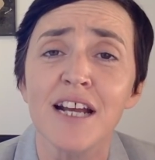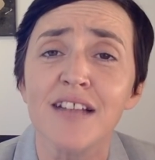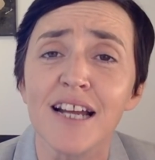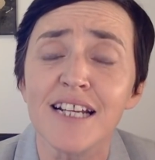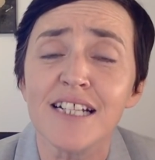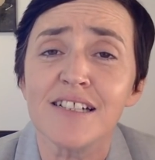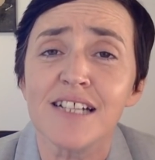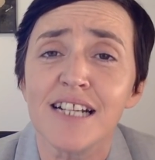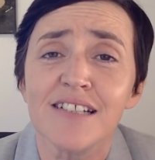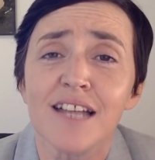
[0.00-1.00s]
that
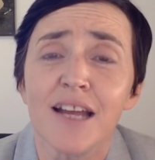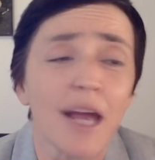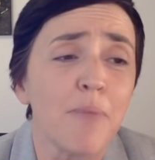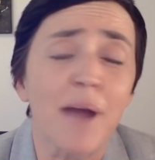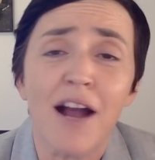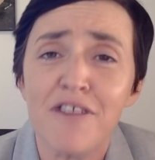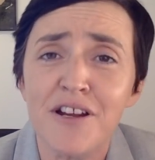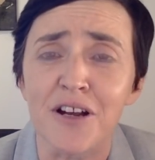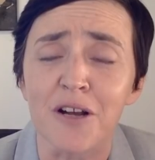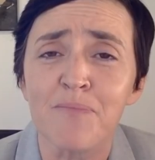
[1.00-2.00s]
it's a
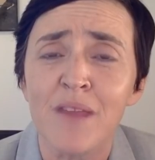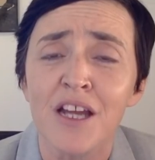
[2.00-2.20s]
barrier